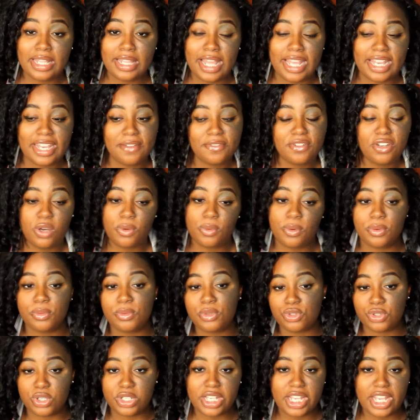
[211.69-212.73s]
Like, if no one
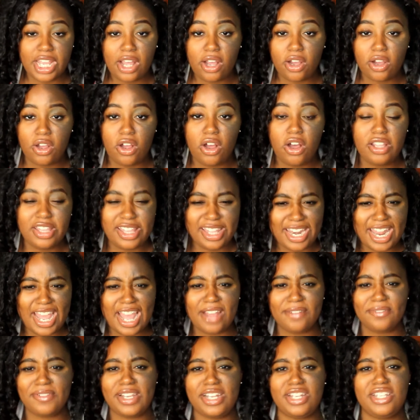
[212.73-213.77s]
was drinking alcohol, they'd
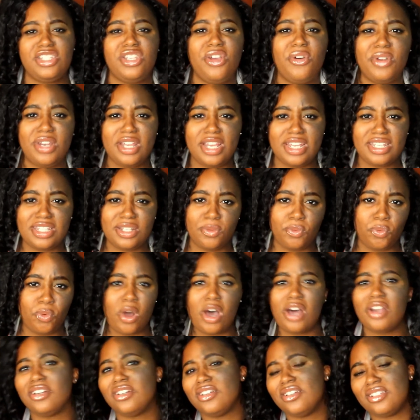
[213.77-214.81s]
have like sodas and
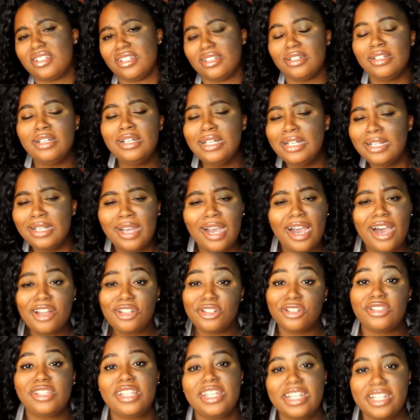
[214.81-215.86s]
waters and
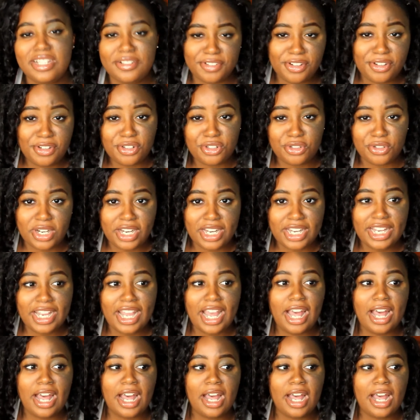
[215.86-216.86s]
other things for you to drink.